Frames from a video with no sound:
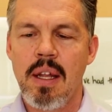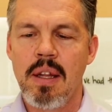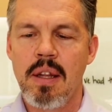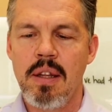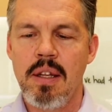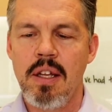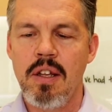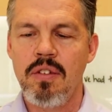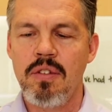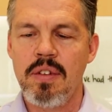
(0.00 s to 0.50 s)

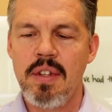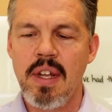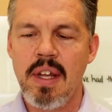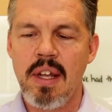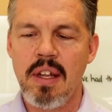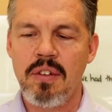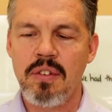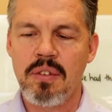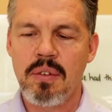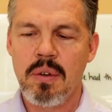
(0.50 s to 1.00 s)
These
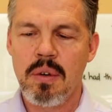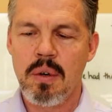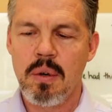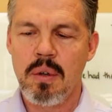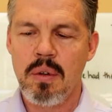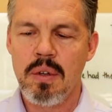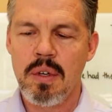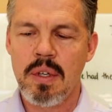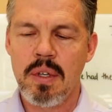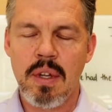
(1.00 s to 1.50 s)
discs
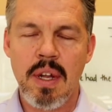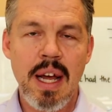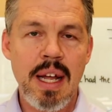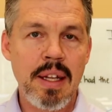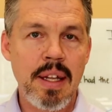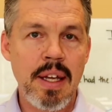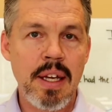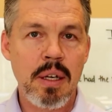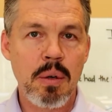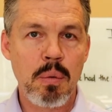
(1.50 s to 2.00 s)
look a lot
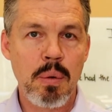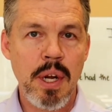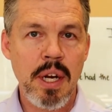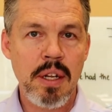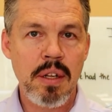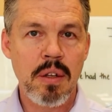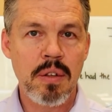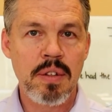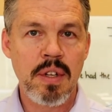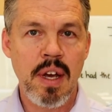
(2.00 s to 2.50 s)
like a
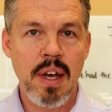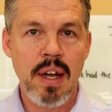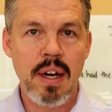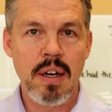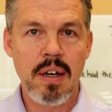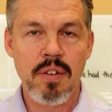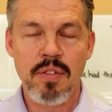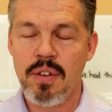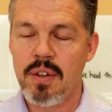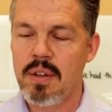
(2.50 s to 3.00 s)
radial
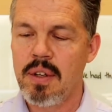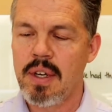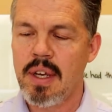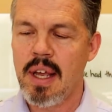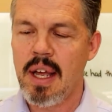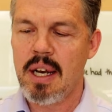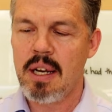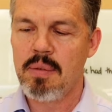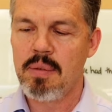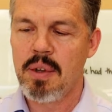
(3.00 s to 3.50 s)
tire. If you look
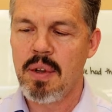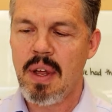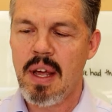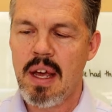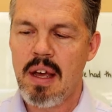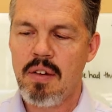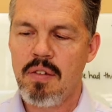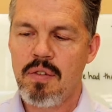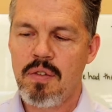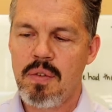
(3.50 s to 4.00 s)
at them, they'll
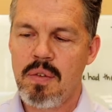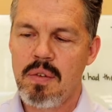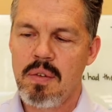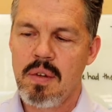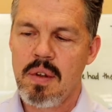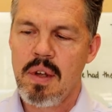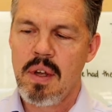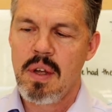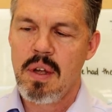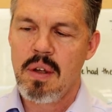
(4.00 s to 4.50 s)
have
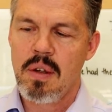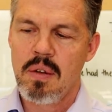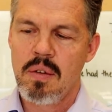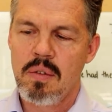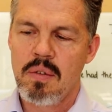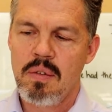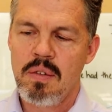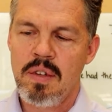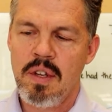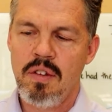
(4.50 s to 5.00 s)

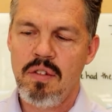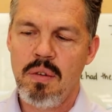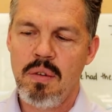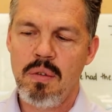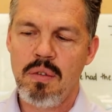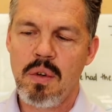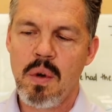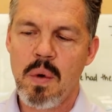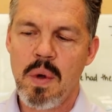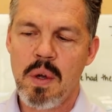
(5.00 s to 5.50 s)

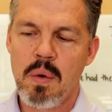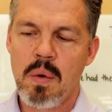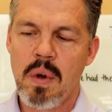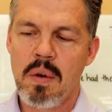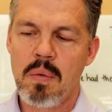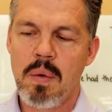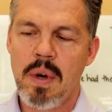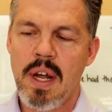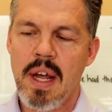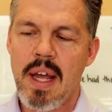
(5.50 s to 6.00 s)
tissues going
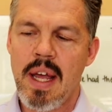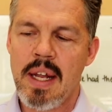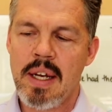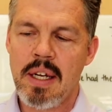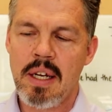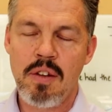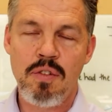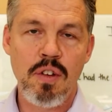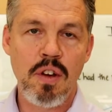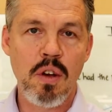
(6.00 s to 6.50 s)
one way, and
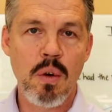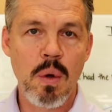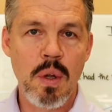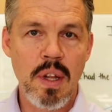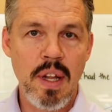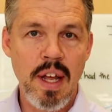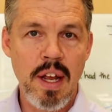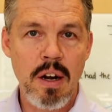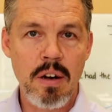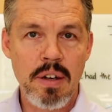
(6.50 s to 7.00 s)
then if you go a
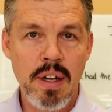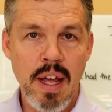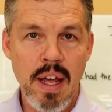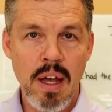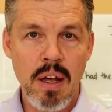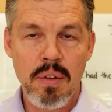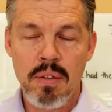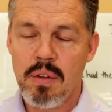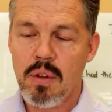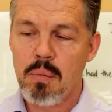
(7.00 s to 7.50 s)
layer
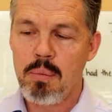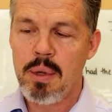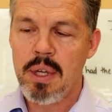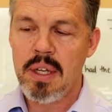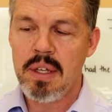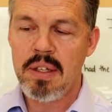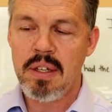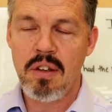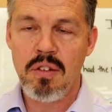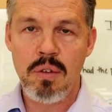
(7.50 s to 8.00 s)
down, there'll be
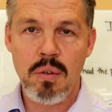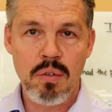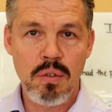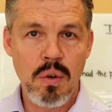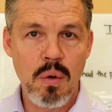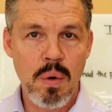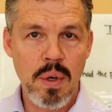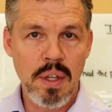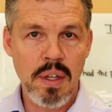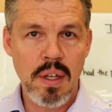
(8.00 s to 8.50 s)
tissues
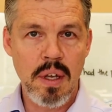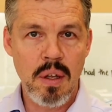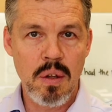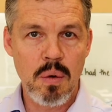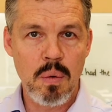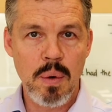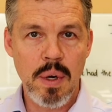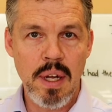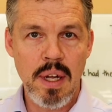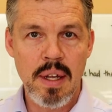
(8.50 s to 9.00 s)
going the
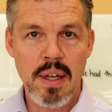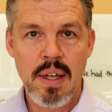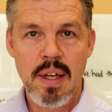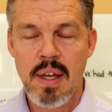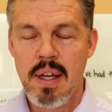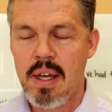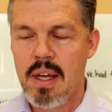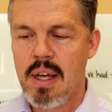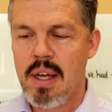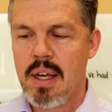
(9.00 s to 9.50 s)
other way.
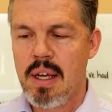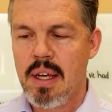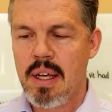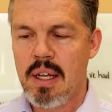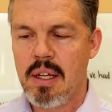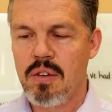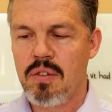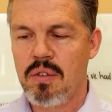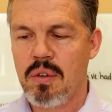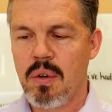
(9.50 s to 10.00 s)

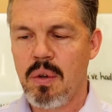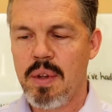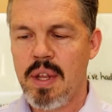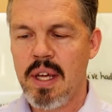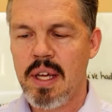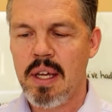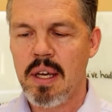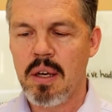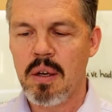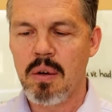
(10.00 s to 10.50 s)
And so they
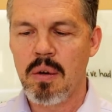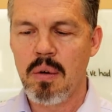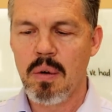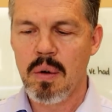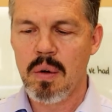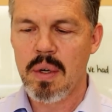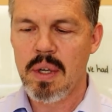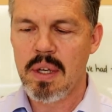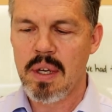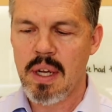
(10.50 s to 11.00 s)
get
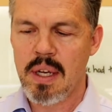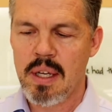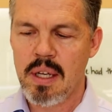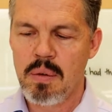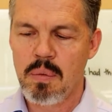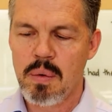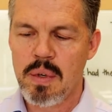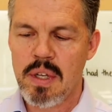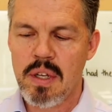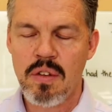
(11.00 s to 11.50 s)
congruent. And
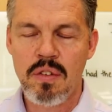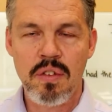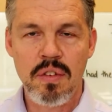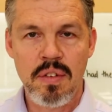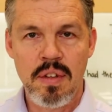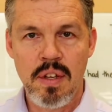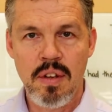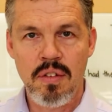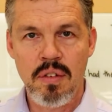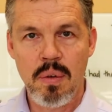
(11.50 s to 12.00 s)
then when this
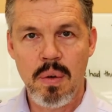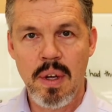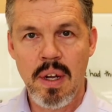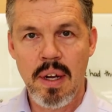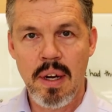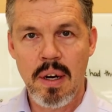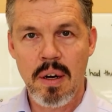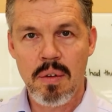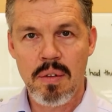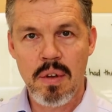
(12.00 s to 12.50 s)
tissue
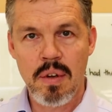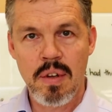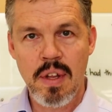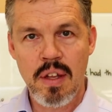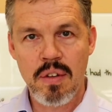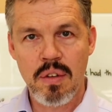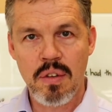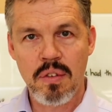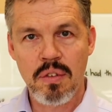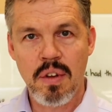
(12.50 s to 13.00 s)
here that
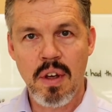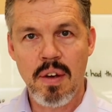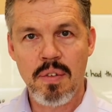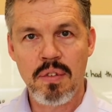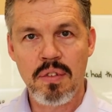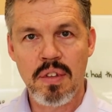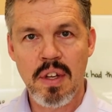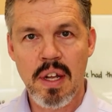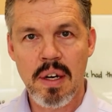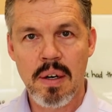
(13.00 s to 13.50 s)
has a soft
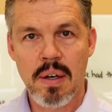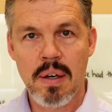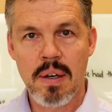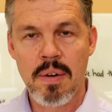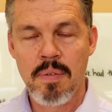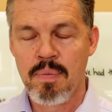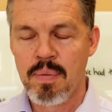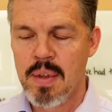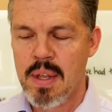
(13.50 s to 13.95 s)
center,